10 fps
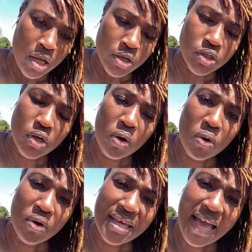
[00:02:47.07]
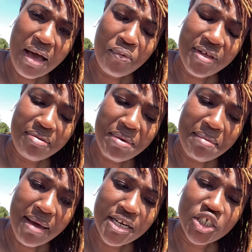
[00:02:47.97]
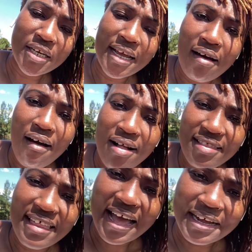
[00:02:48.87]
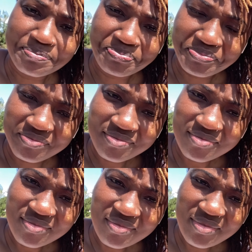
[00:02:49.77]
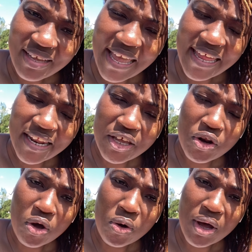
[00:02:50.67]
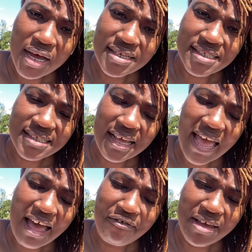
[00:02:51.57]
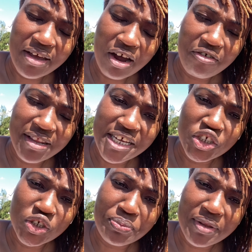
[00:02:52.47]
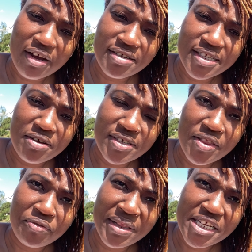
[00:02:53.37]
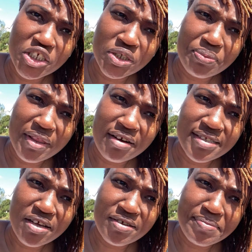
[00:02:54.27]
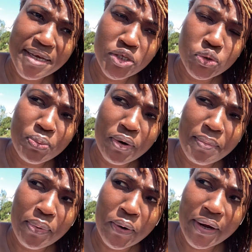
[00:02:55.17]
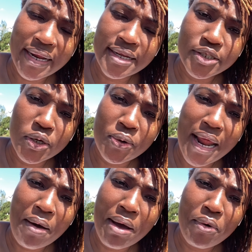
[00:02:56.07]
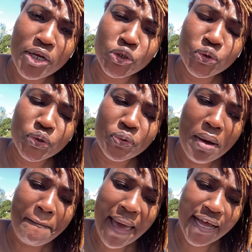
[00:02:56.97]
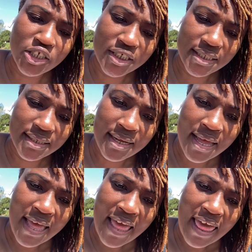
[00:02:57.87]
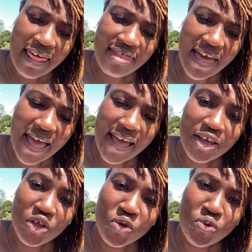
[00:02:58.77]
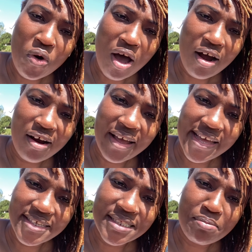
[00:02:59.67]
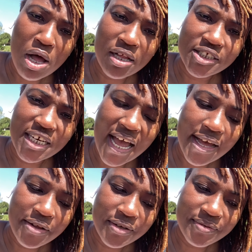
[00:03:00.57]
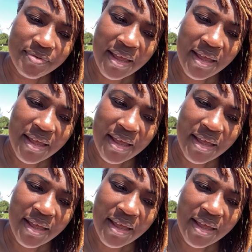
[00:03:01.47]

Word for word: So yeah, with me mentioning all that and you know us having a relationship with ourselves and the relationship with ourselves being super important. So now I want you to imagine that you are a small child